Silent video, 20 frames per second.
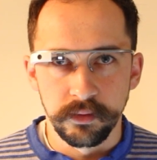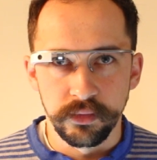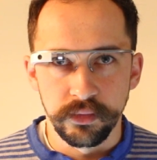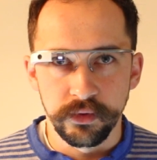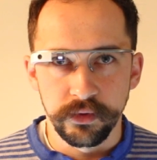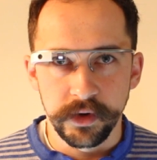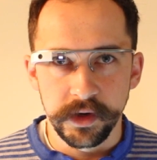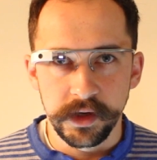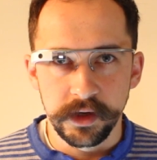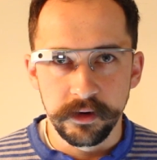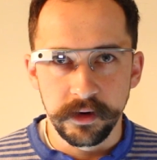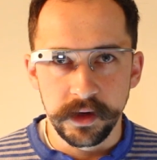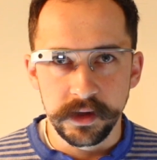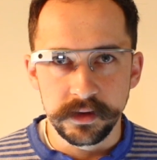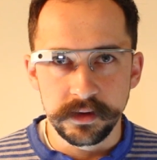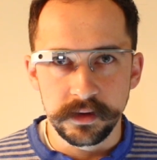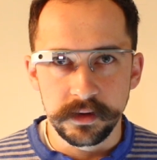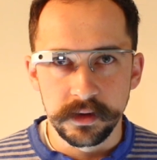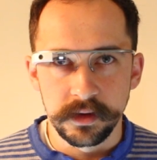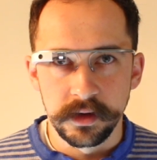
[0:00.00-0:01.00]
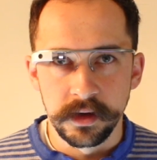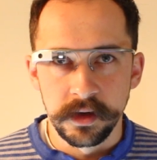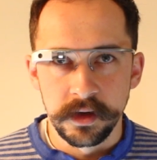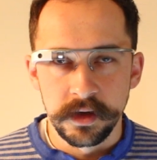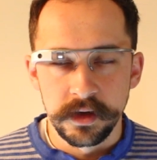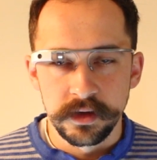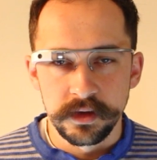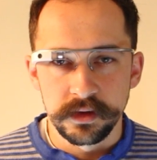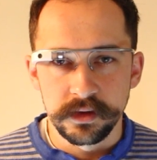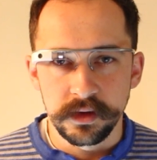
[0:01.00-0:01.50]
Pretty crazy.
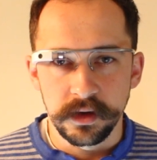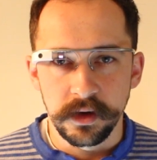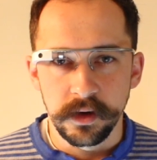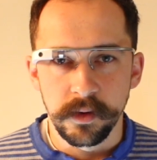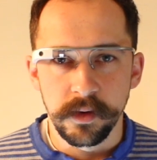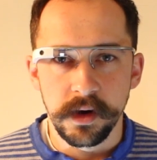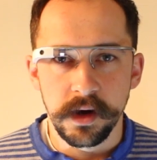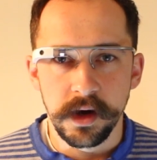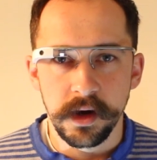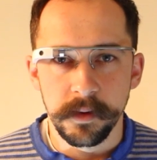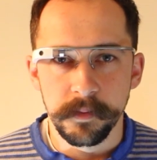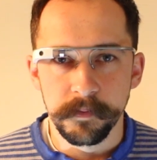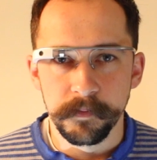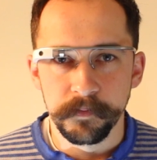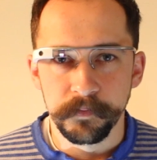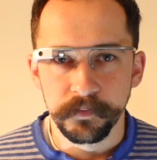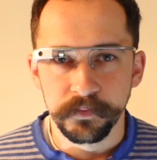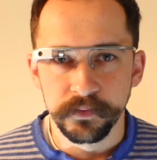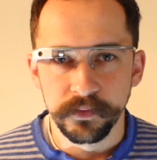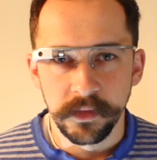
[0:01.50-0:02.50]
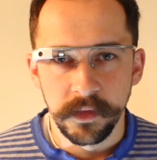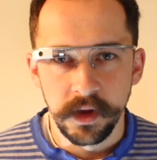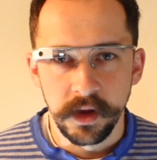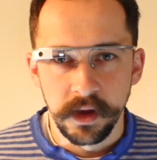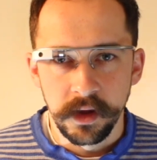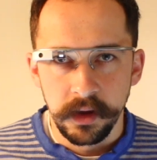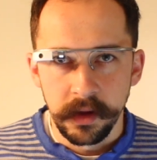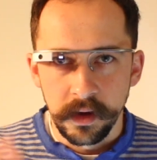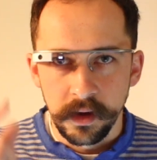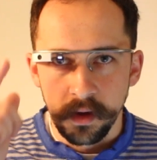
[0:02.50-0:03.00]
So um,
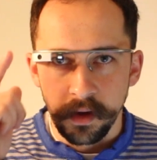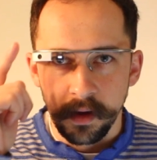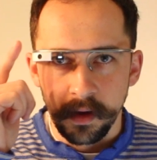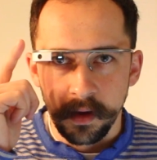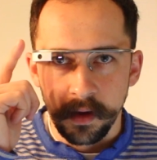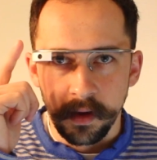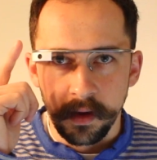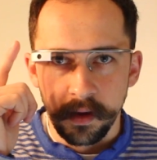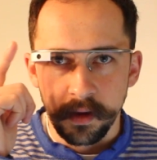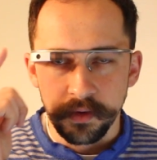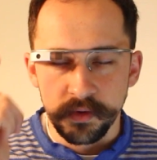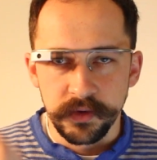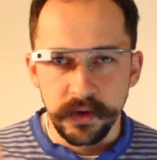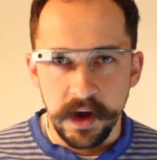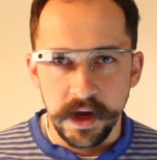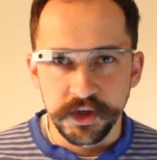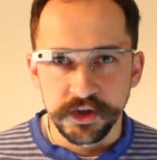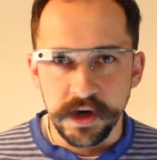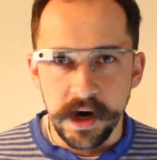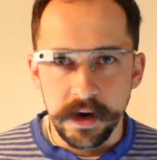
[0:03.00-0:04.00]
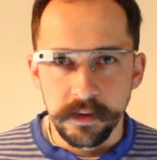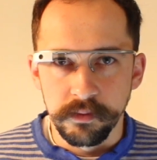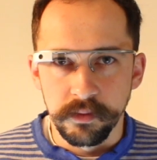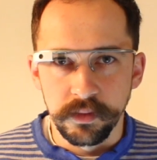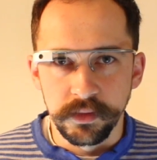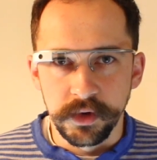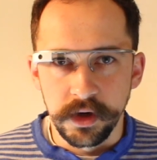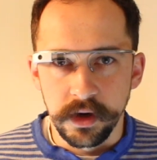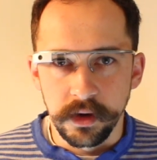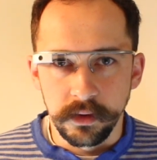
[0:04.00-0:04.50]
so I tried,
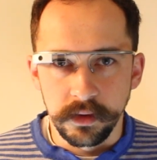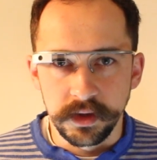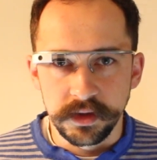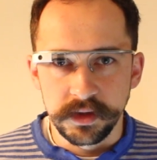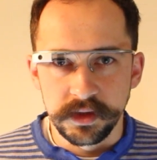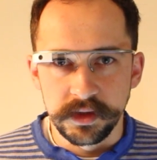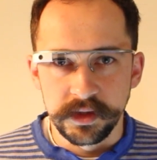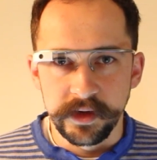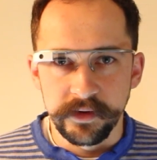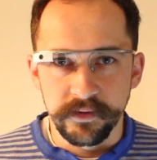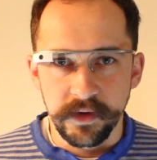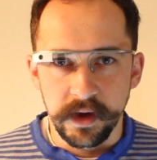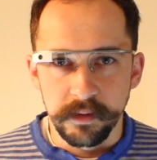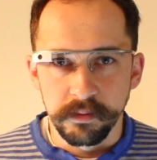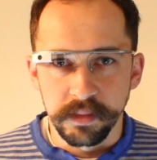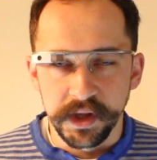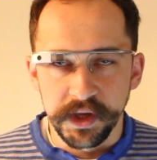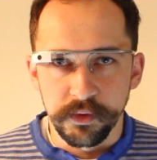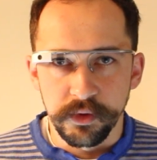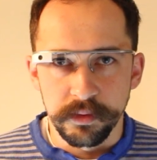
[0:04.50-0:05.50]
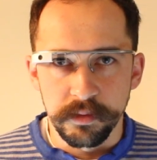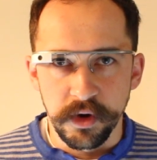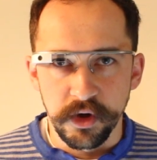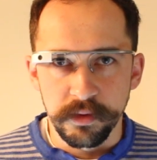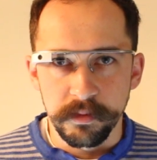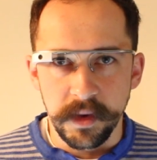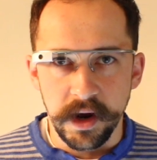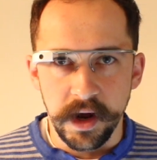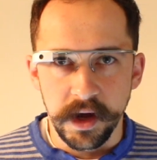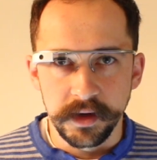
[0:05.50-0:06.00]
you know, let's see if I blink with
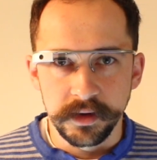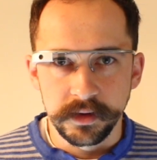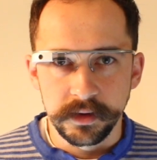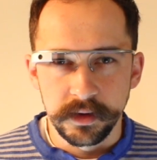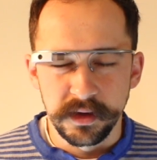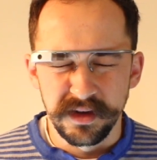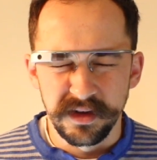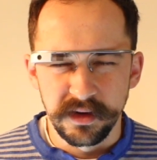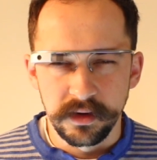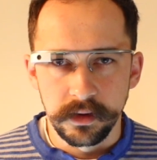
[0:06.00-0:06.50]
both my eyes.